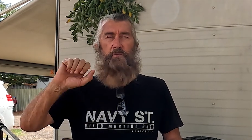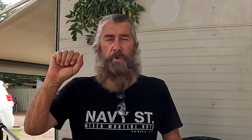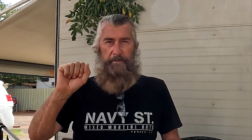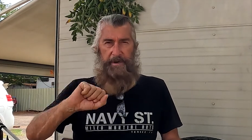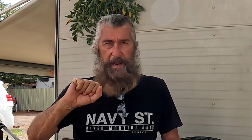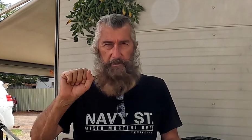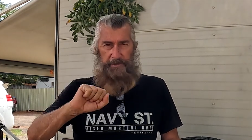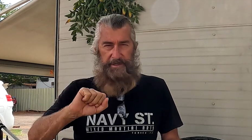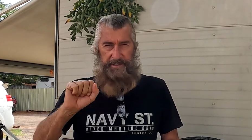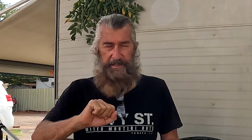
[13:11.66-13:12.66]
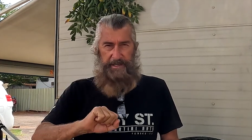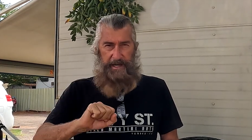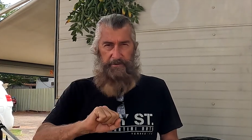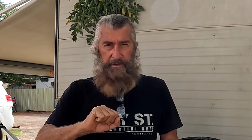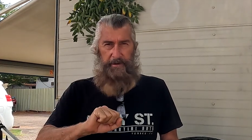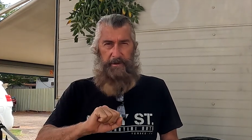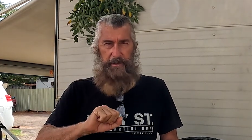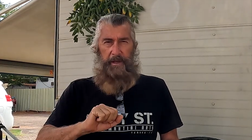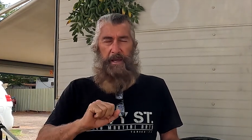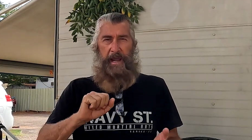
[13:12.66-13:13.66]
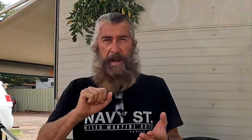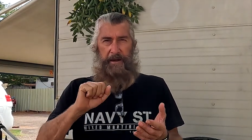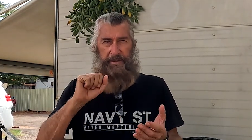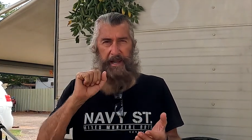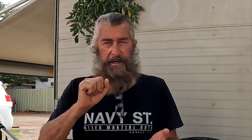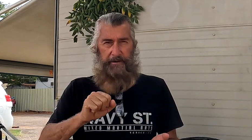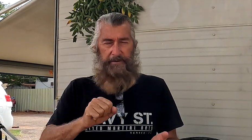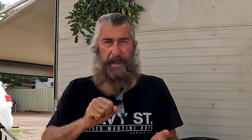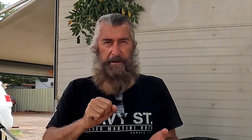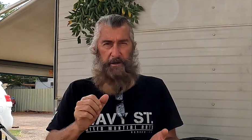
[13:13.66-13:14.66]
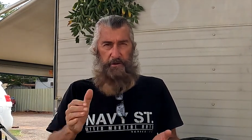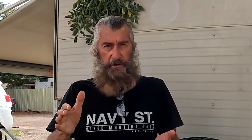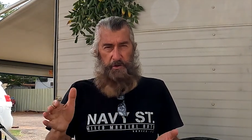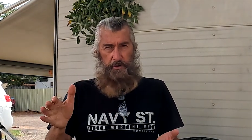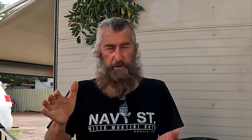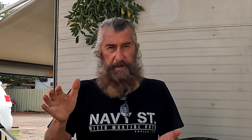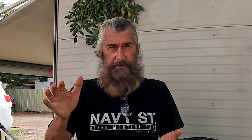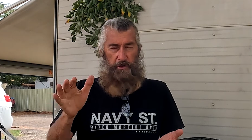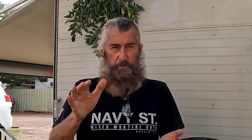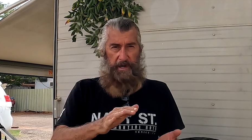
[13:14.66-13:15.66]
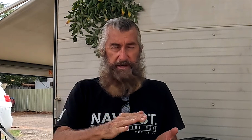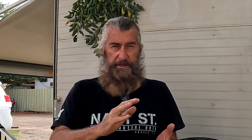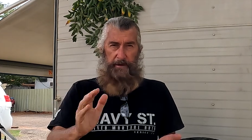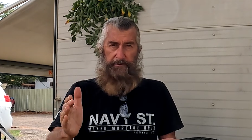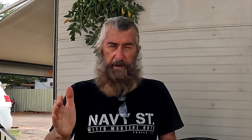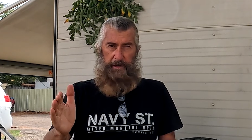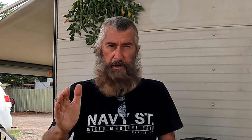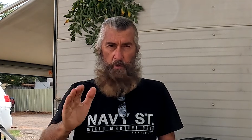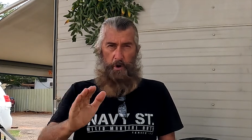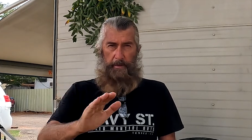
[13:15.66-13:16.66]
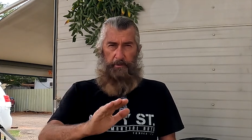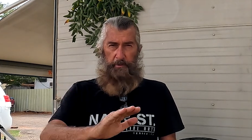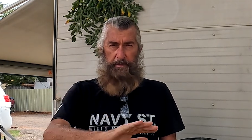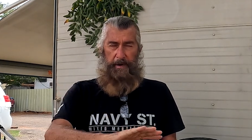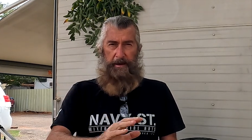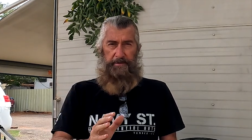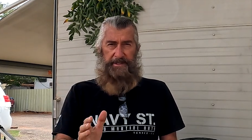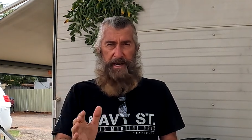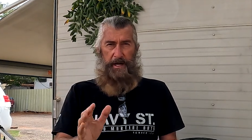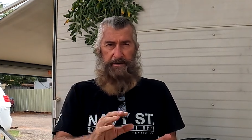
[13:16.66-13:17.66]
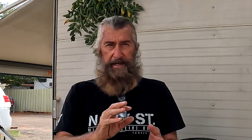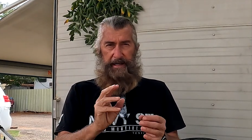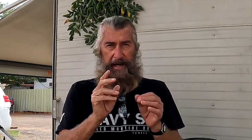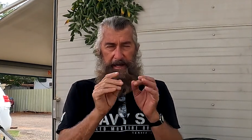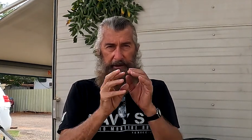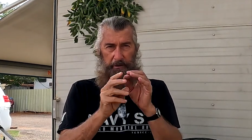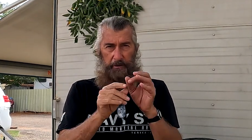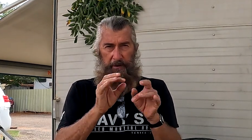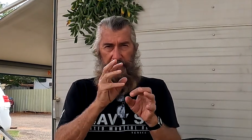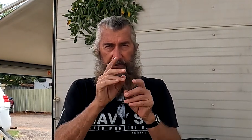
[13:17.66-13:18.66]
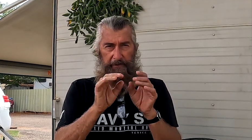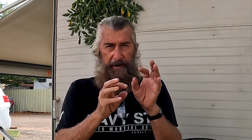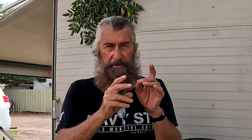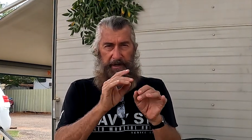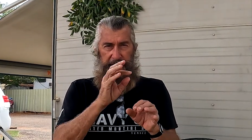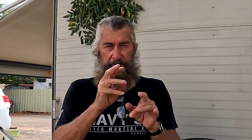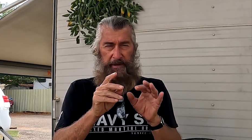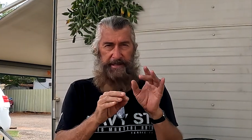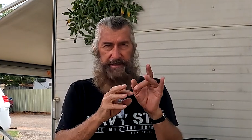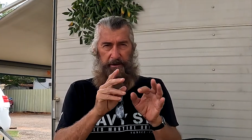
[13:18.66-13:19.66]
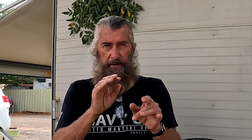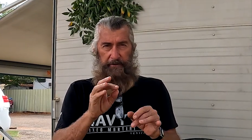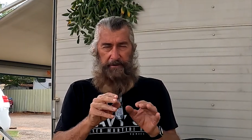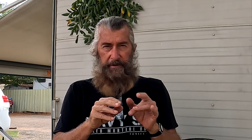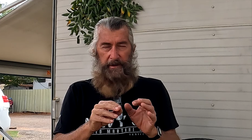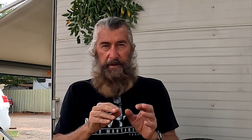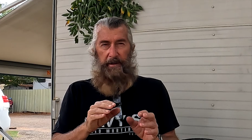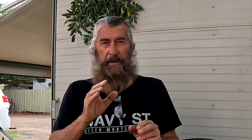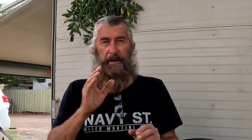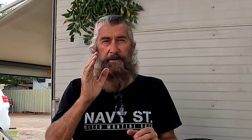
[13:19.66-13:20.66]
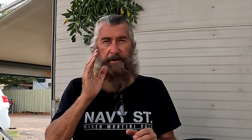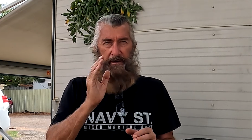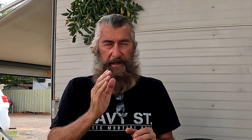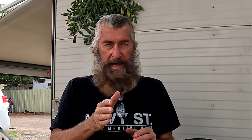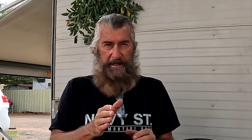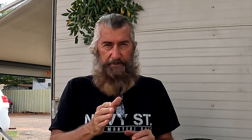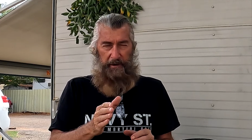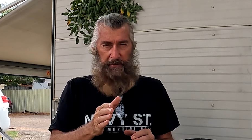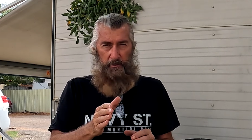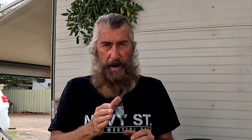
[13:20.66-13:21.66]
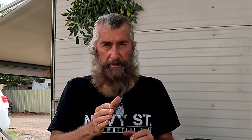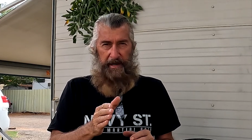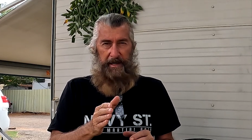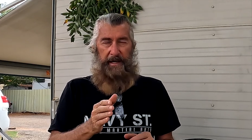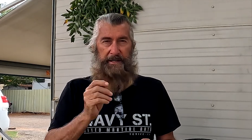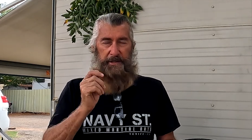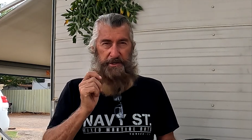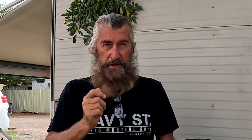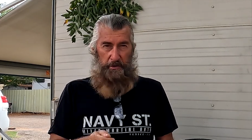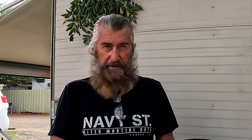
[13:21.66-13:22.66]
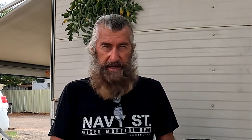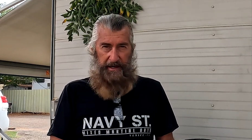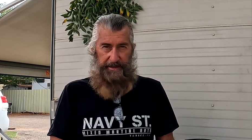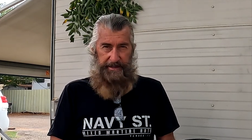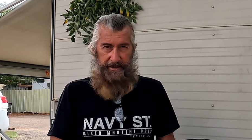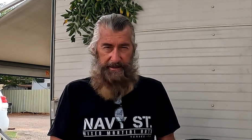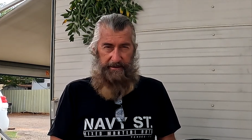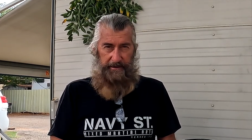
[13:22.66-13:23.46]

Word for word: rub down with your six hundred, and at the end of that, you give it a rinse off and you wipe it with a paper towel to get any little fragments of plastic off. Last bit of the rubbing is the two thousand.